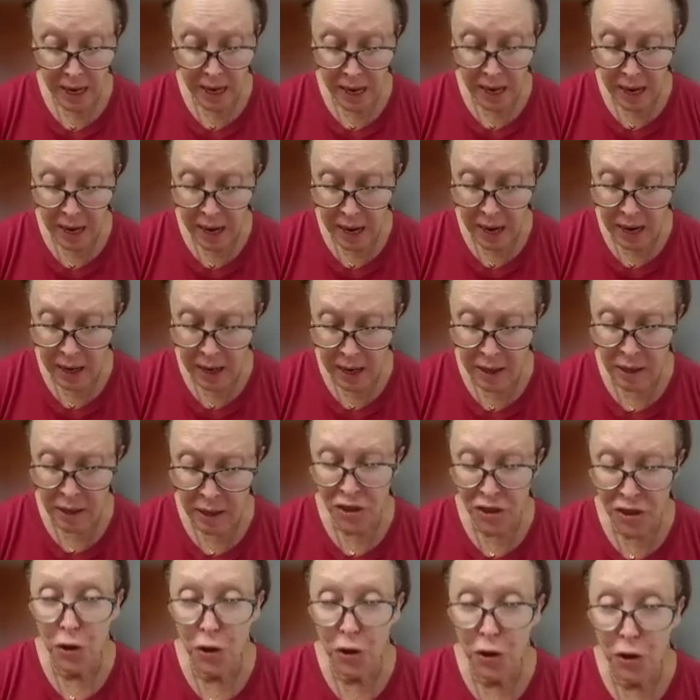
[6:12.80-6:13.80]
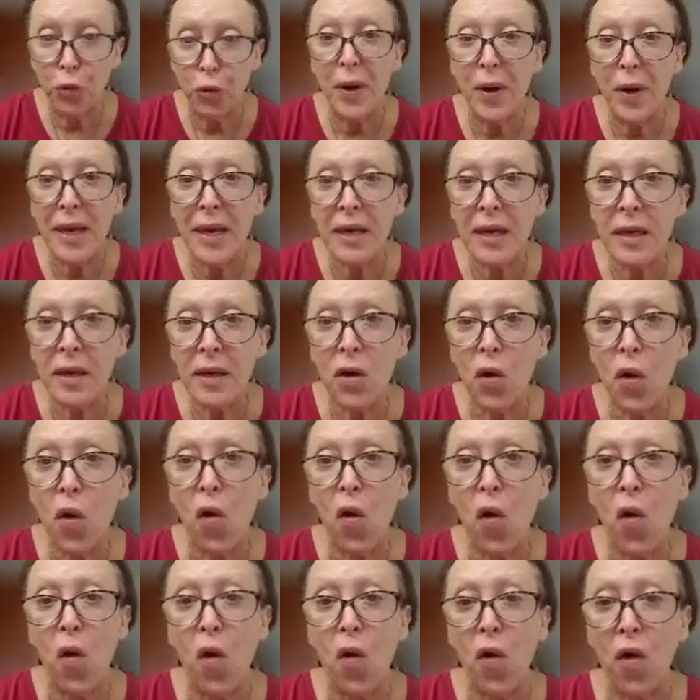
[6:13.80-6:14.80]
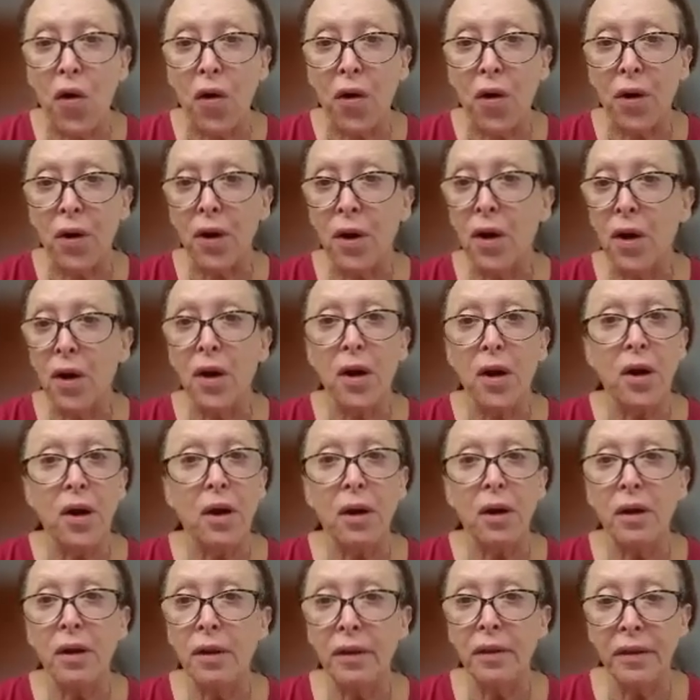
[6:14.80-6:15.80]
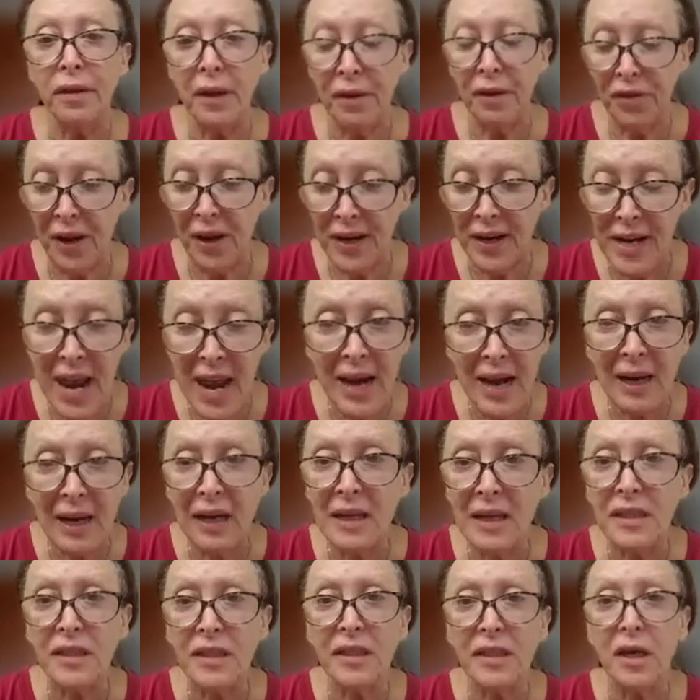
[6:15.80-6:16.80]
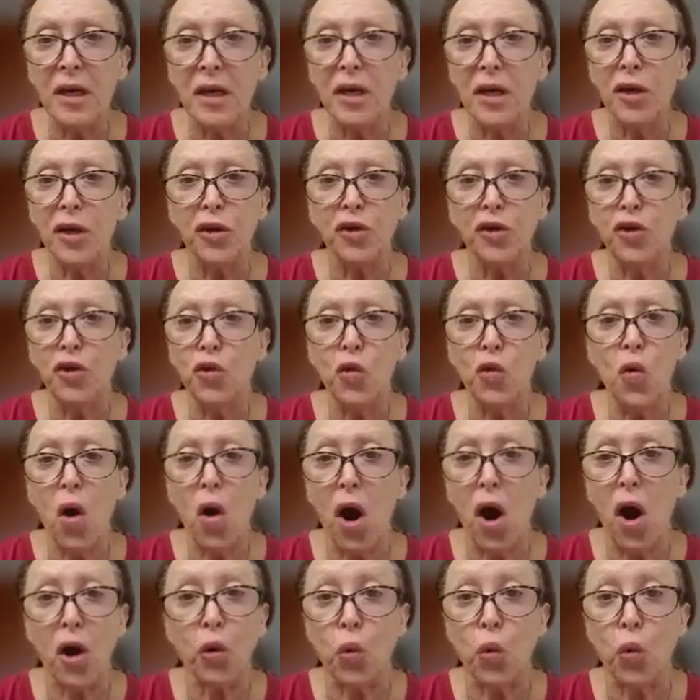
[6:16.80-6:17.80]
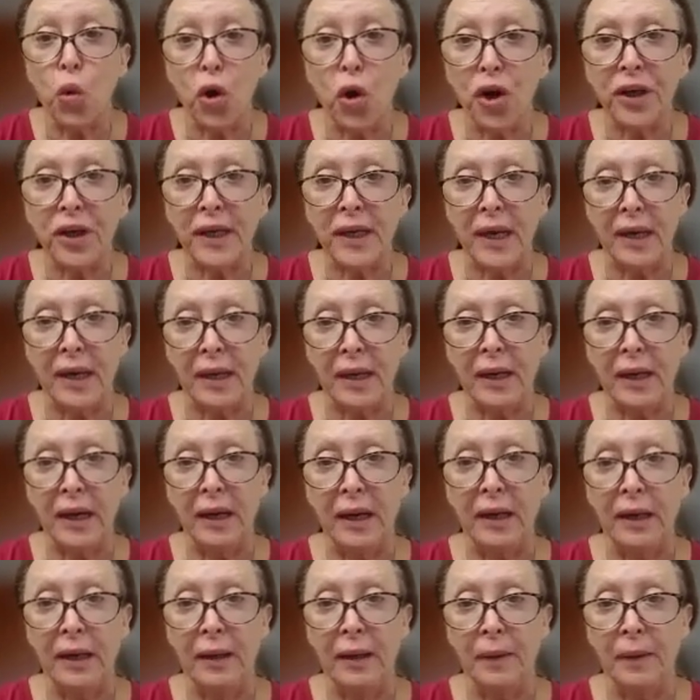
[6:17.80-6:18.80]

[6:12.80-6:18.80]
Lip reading: in the ring or the necklace you are working in.